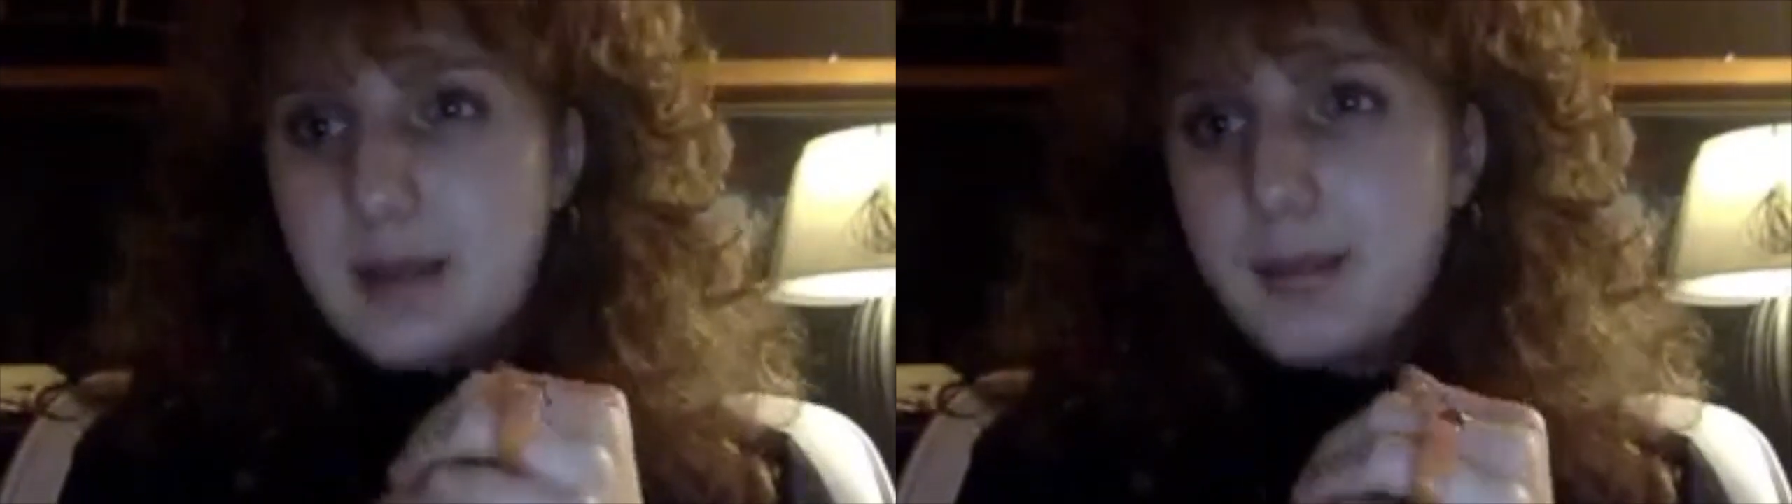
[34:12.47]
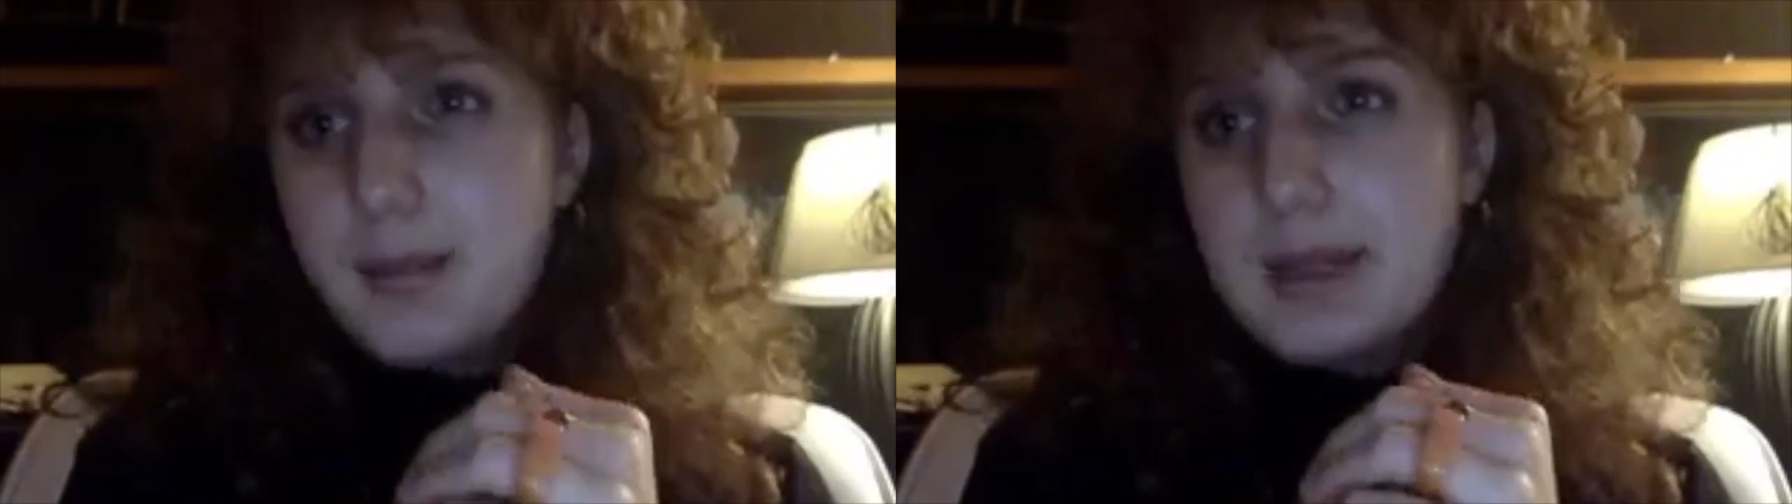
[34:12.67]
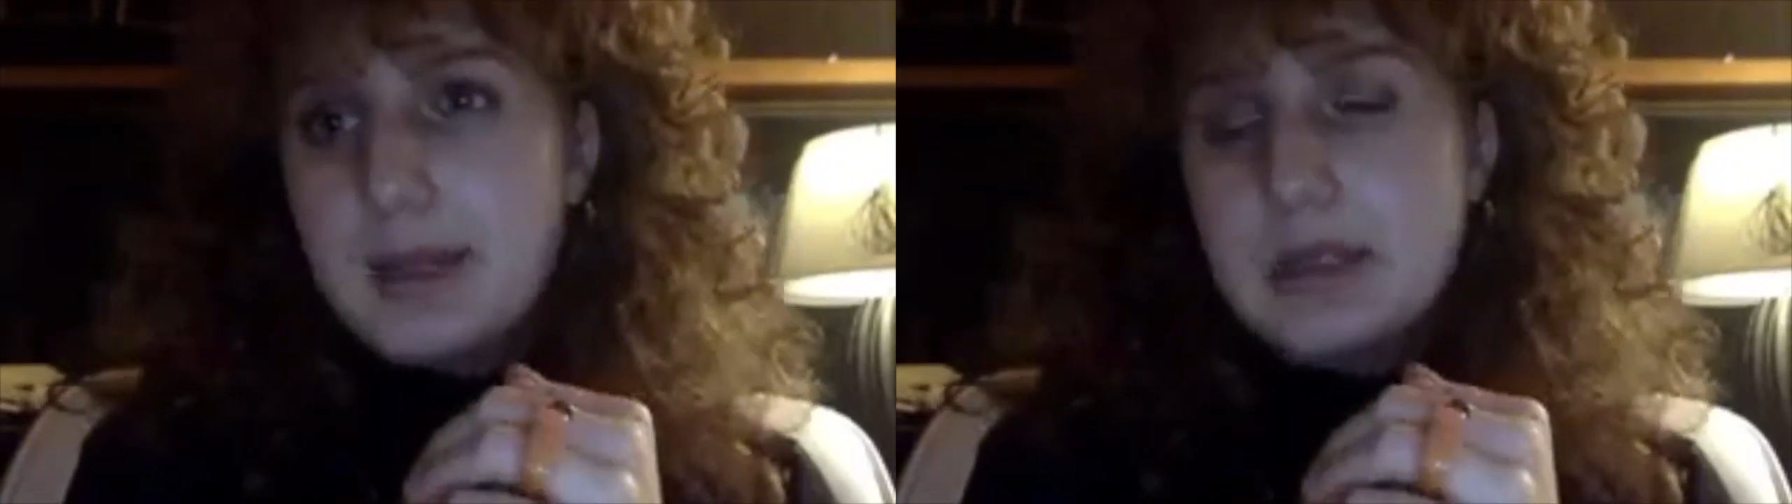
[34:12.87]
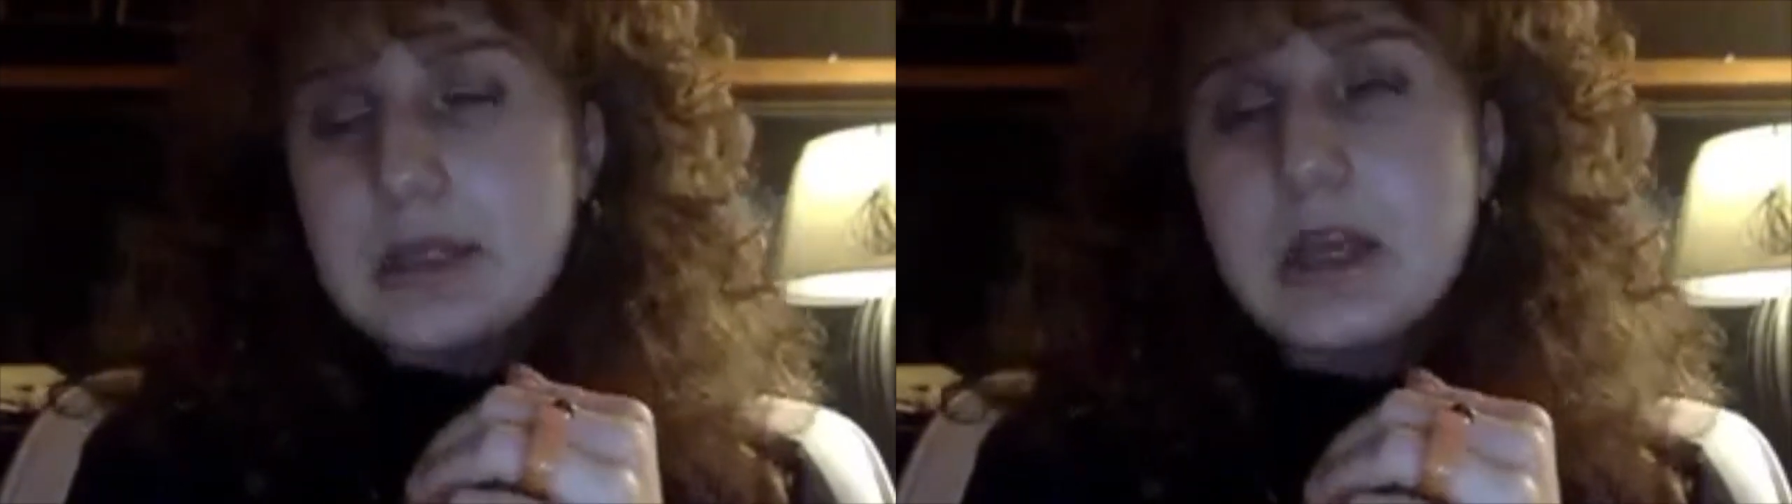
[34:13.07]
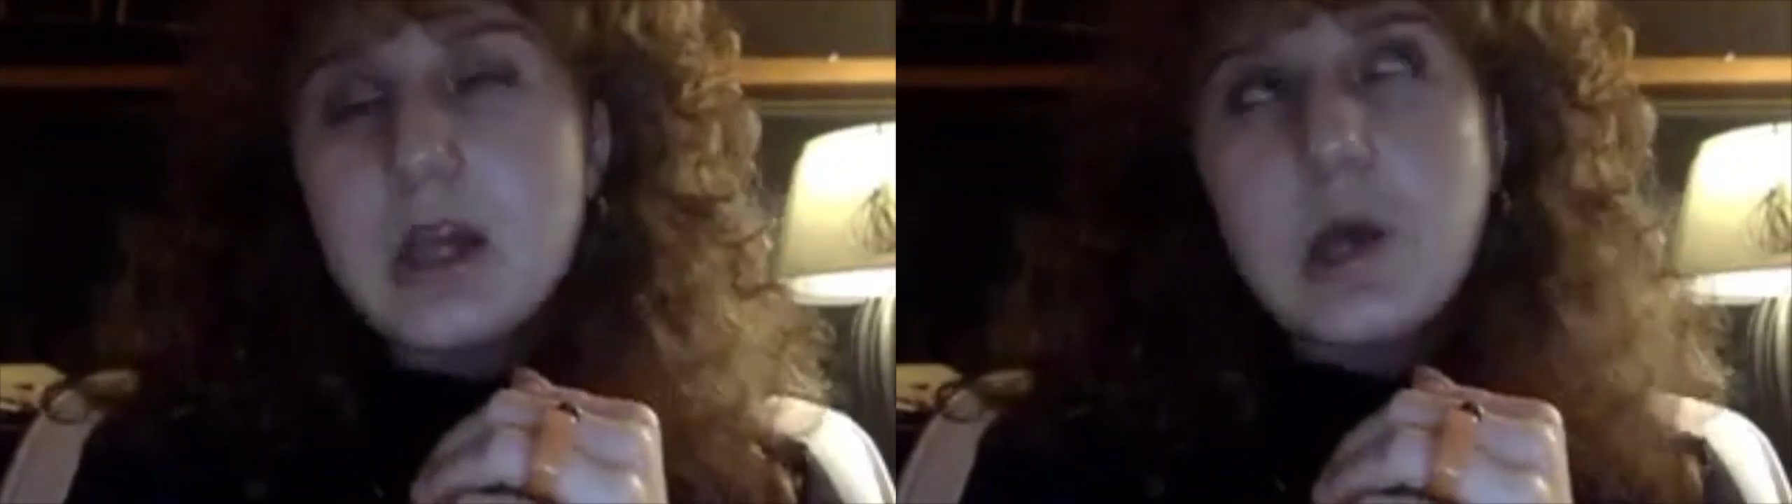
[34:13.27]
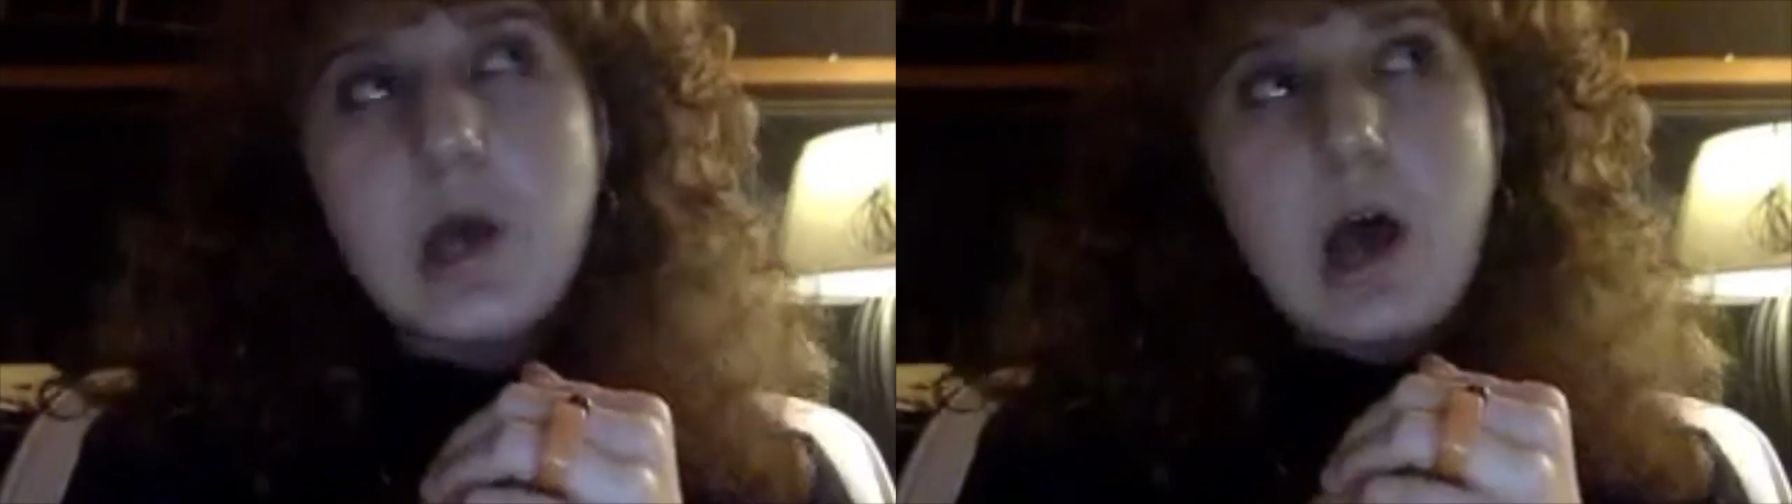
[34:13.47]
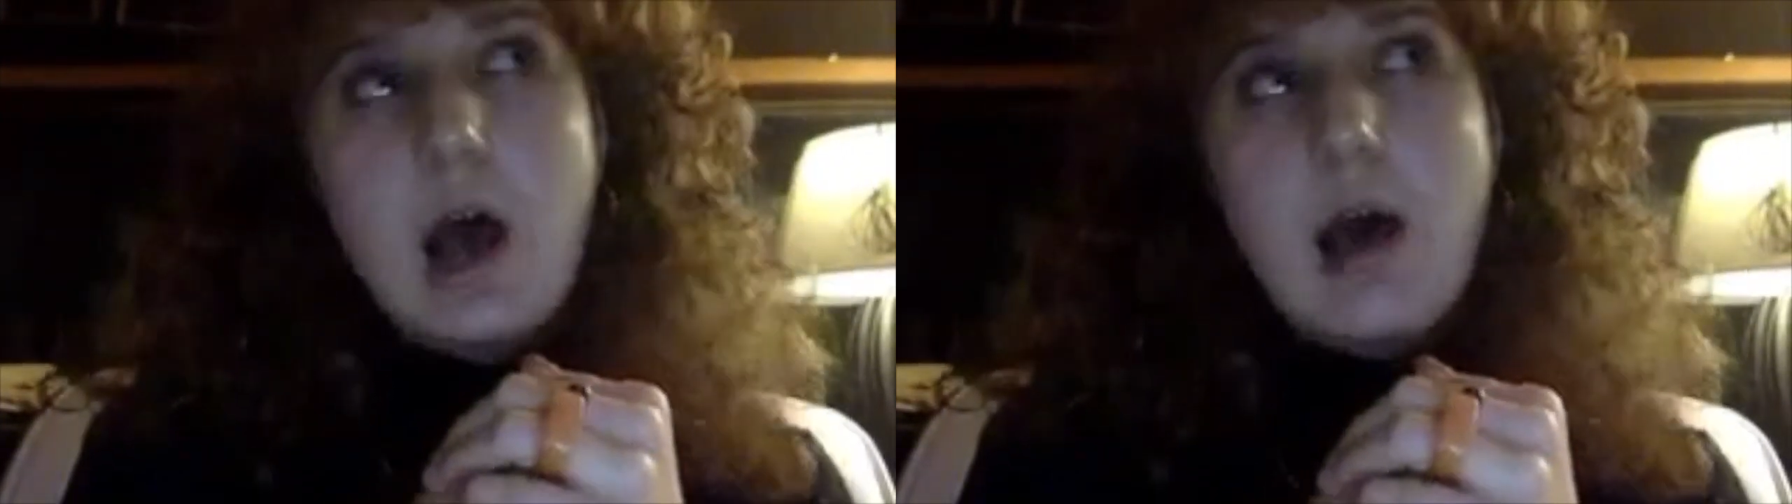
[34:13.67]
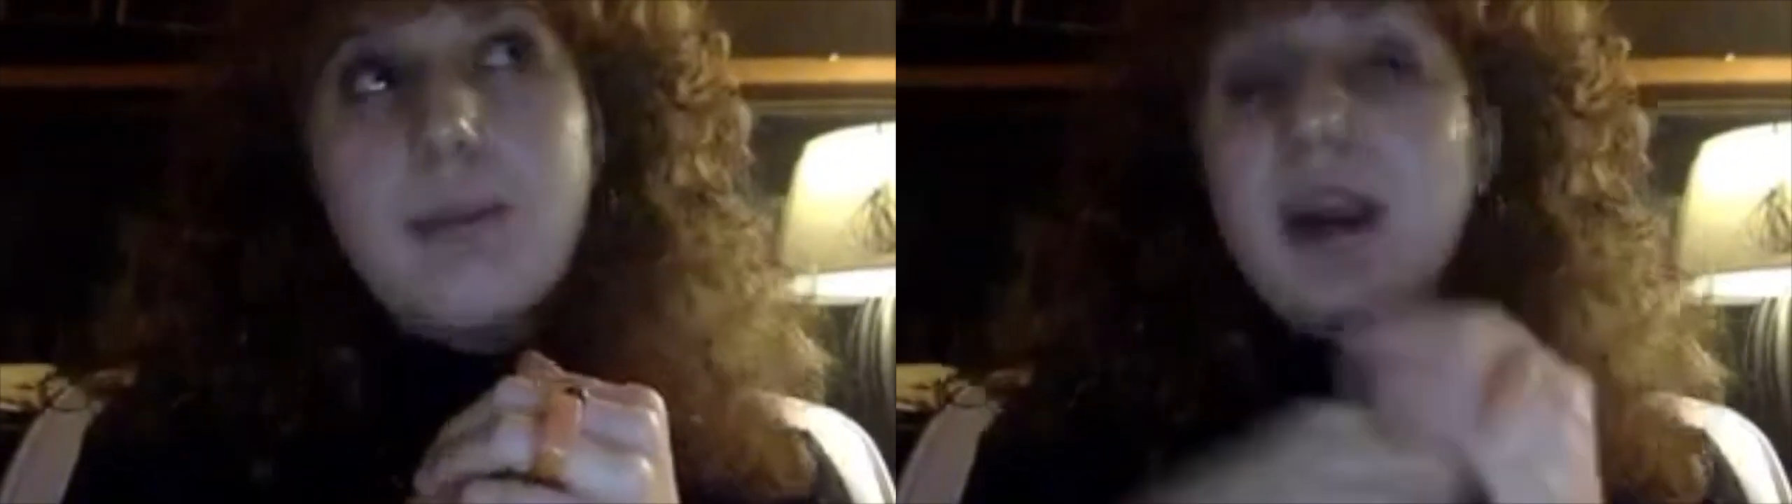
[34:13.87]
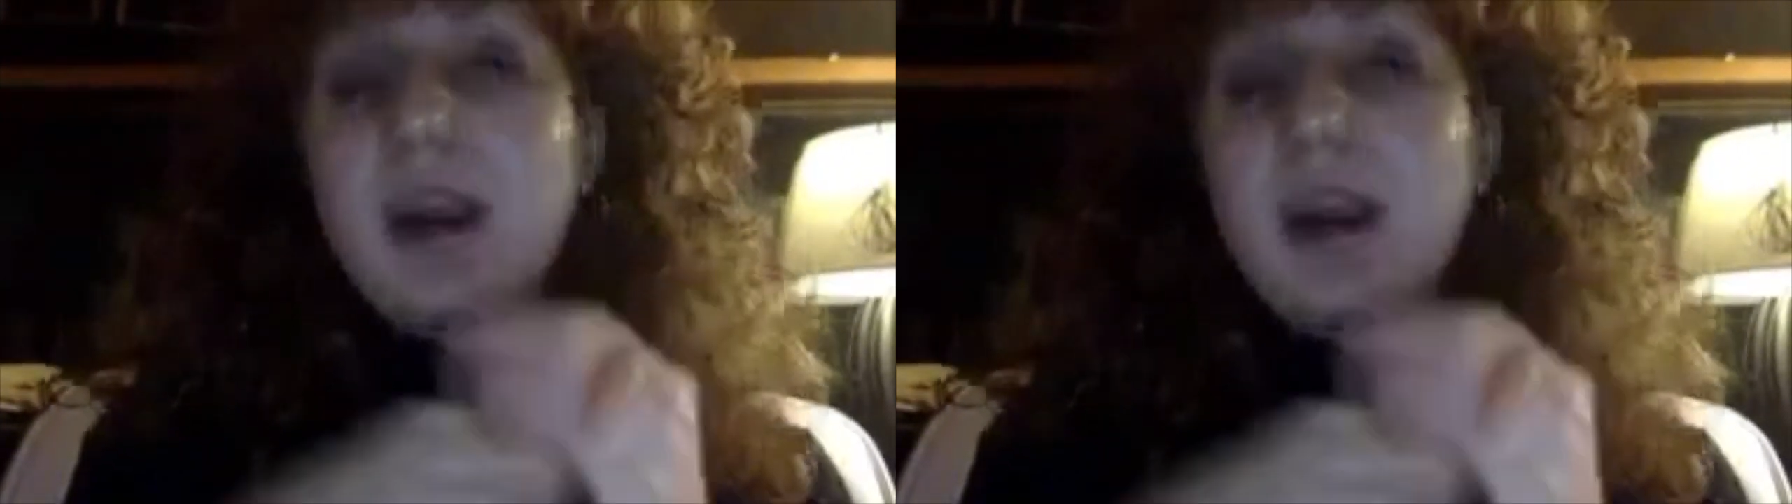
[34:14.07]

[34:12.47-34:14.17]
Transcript: implement. But I